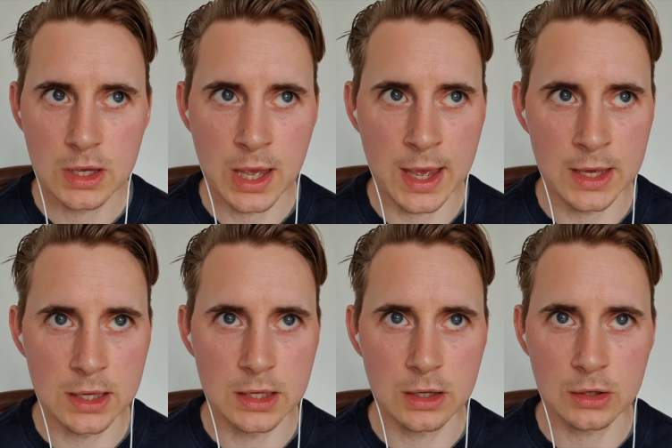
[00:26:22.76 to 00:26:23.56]

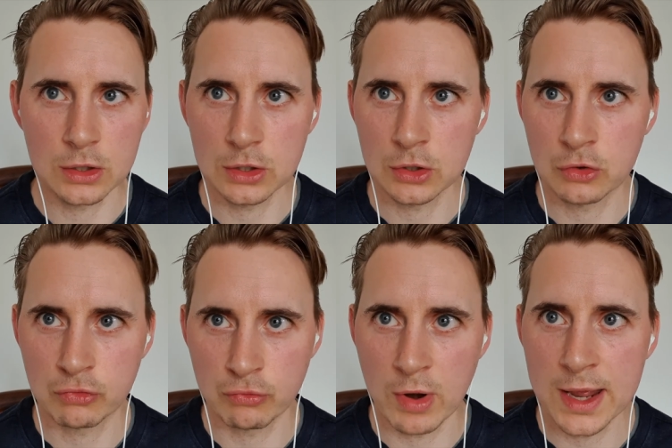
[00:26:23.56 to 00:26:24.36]
a
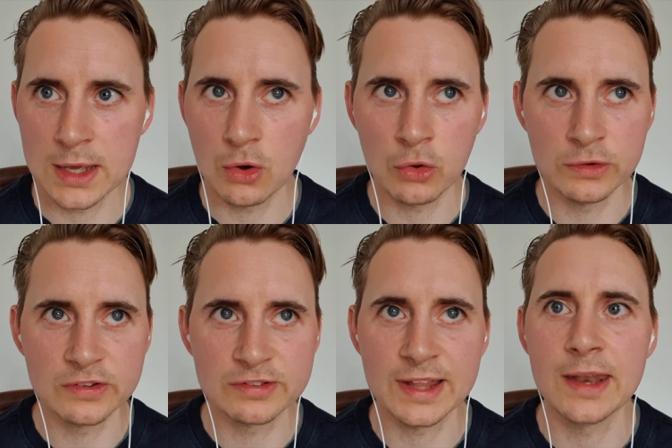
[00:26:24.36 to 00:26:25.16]
great
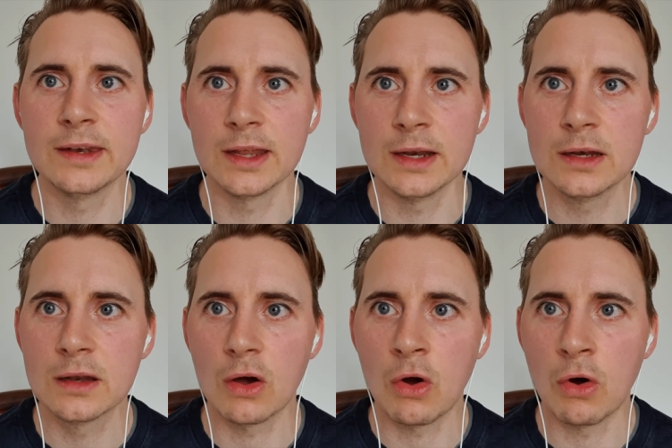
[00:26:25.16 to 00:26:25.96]
understanding
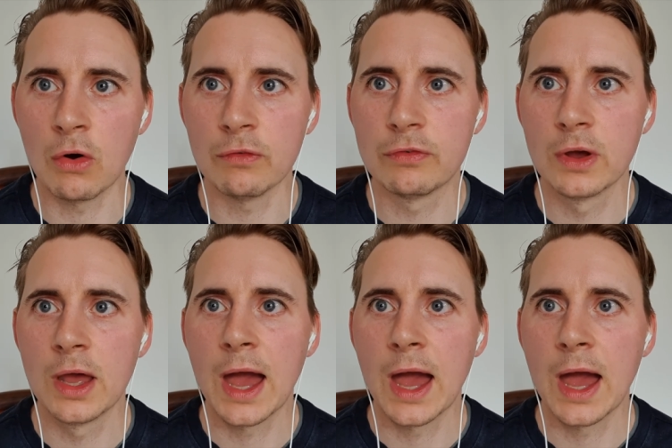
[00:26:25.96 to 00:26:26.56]
of